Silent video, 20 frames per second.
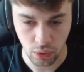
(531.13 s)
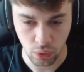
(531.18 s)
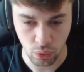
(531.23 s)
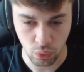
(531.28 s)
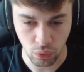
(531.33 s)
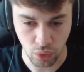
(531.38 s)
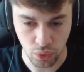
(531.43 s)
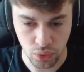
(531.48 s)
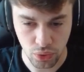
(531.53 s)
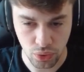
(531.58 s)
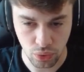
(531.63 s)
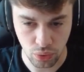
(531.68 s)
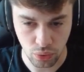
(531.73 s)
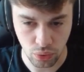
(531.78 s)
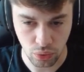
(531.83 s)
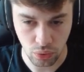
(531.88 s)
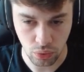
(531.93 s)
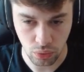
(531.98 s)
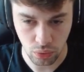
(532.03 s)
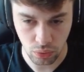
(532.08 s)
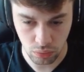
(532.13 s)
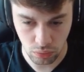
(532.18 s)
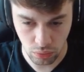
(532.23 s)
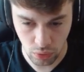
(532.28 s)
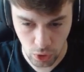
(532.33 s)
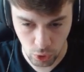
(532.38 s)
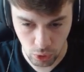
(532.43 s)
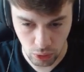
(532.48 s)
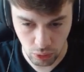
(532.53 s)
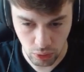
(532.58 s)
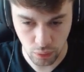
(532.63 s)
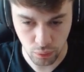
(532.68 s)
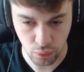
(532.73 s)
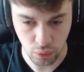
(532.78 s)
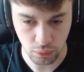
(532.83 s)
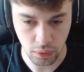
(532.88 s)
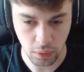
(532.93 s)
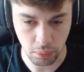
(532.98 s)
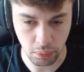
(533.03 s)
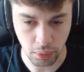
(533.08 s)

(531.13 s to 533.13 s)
was to go away from the